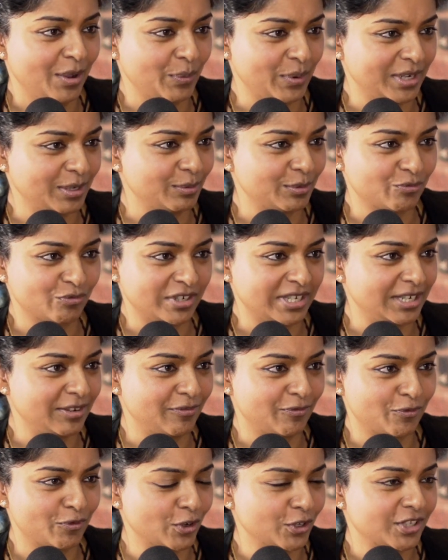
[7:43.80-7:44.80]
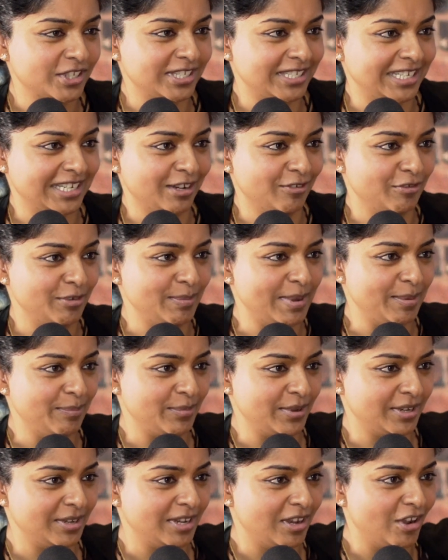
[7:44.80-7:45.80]
when it was really frosty. I
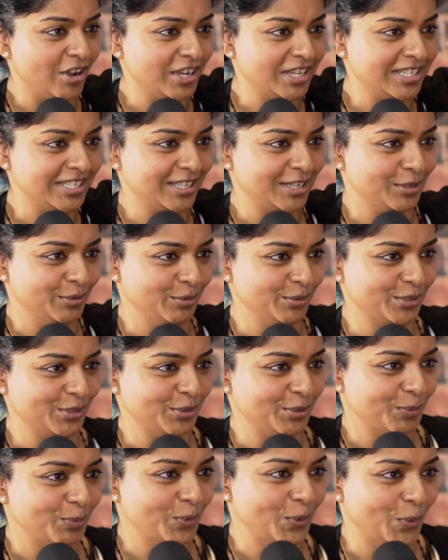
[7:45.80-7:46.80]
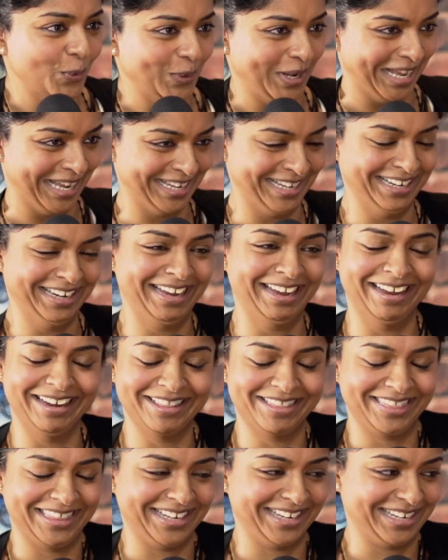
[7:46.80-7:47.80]
remember icicles on the wall
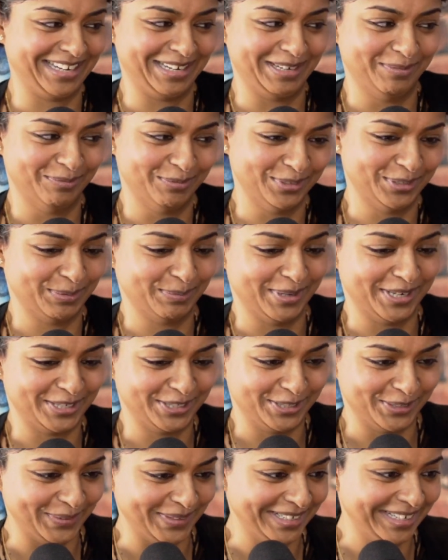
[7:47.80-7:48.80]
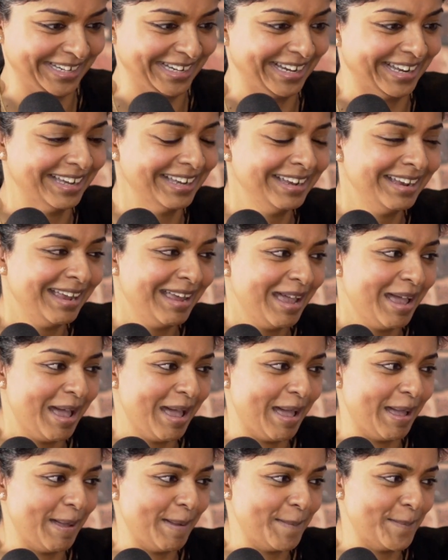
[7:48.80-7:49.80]
and thinking, what am I doing here?
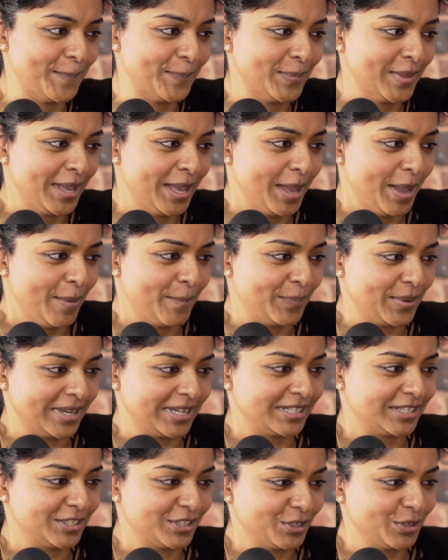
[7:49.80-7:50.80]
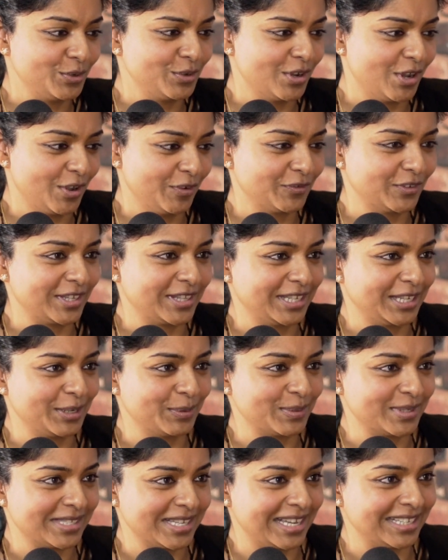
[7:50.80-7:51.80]
But soon after, I think it
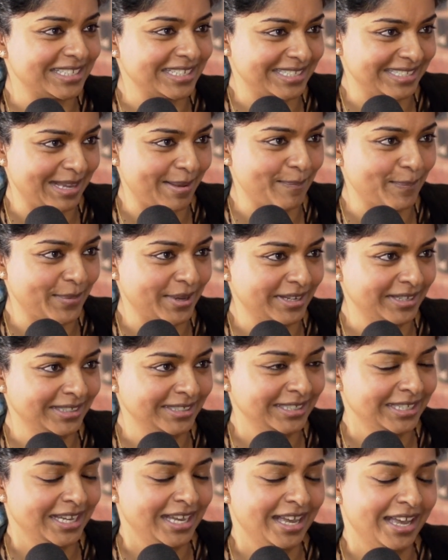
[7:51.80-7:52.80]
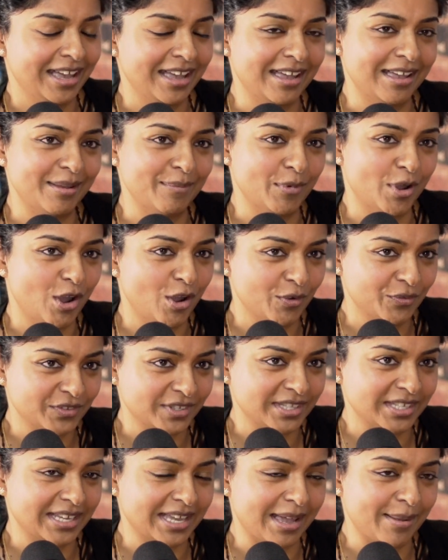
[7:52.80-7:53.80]
was that December, after
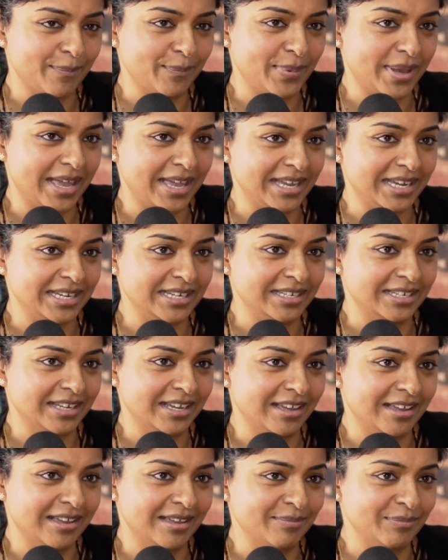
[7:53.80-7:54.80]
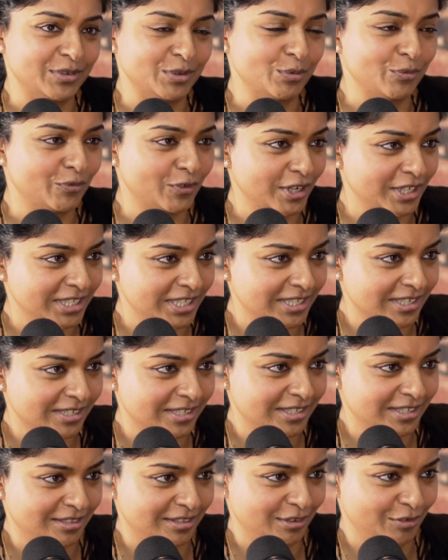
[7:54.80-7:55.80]
the campaign, you invited us
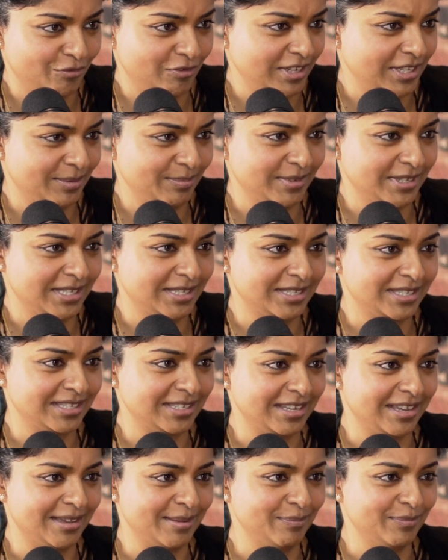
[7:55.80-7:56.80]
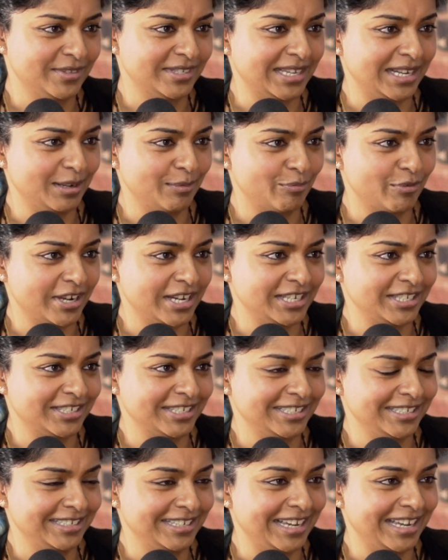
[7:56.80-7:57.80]
to the Christmas
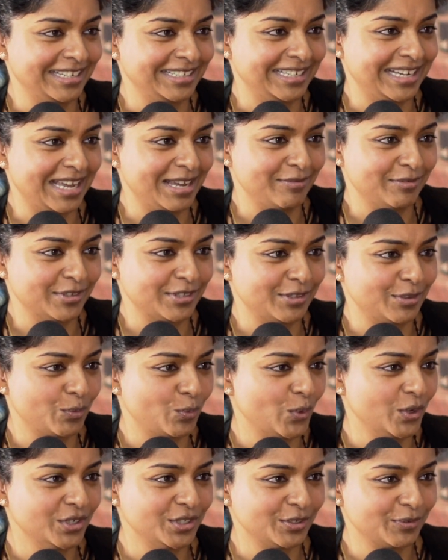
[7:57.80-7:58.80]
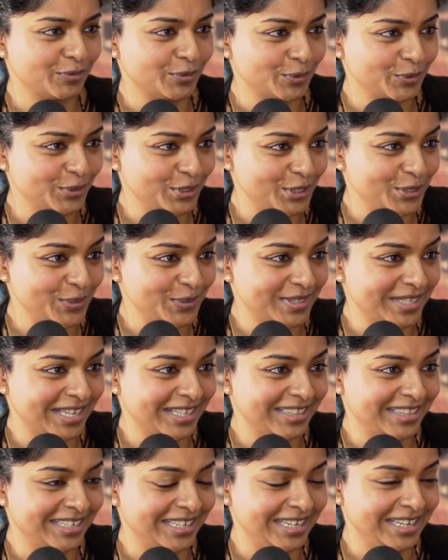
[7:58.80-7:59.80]
celebration and gave us the wonderful news
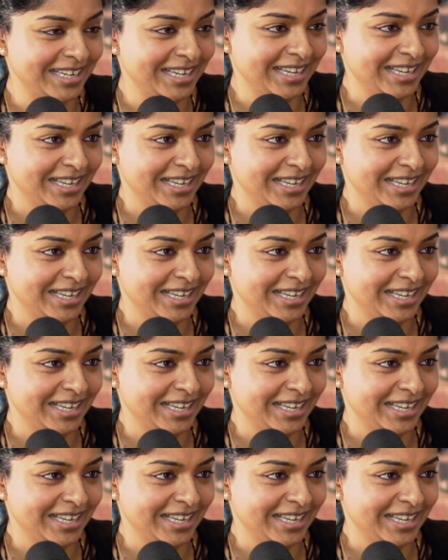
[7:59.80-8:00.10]
that the